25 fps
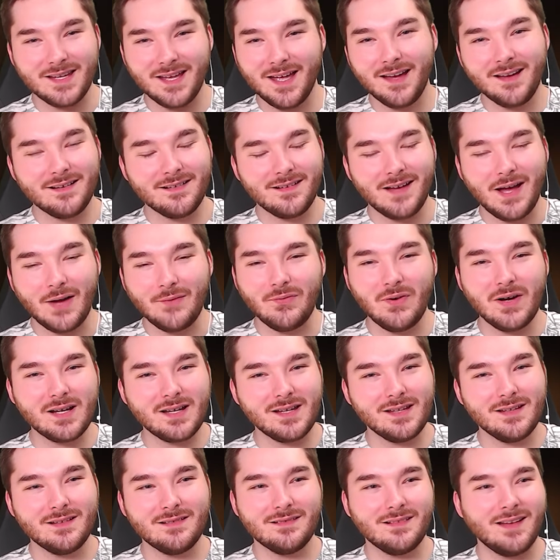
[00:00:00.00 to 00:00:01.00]
yeah, I
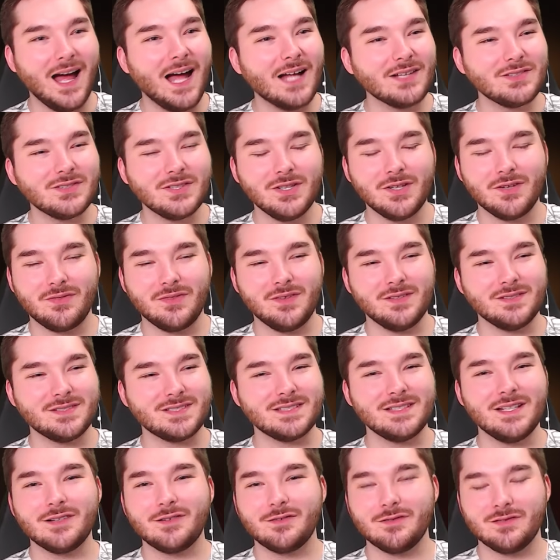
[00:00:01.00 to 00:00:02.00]
fucking, I took the
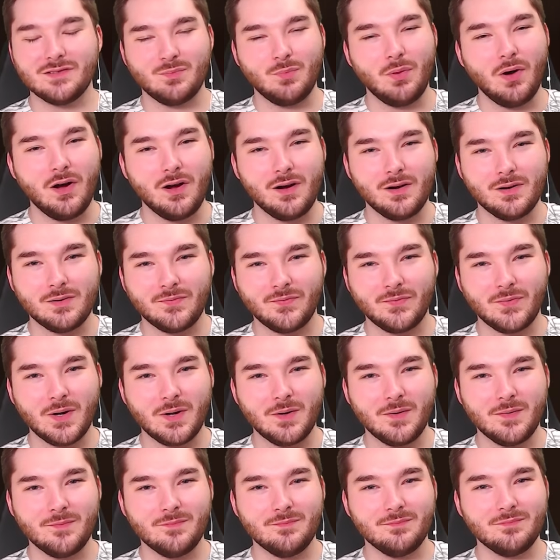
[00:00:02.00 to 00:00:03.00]
Snickers bar
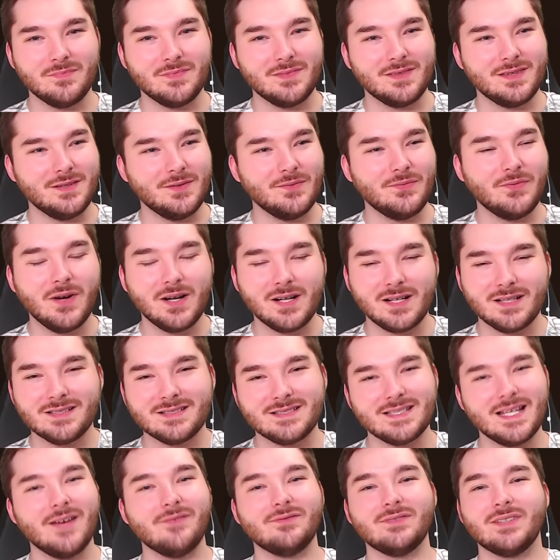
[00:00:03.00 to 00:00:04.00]
from the fucking
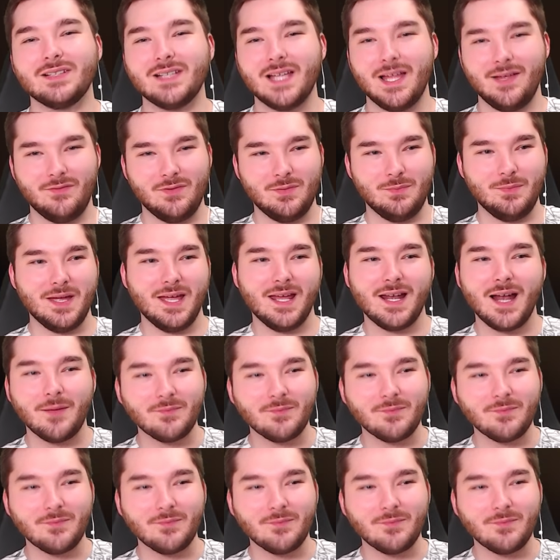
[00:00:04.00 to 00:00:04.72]
seven eleven, man.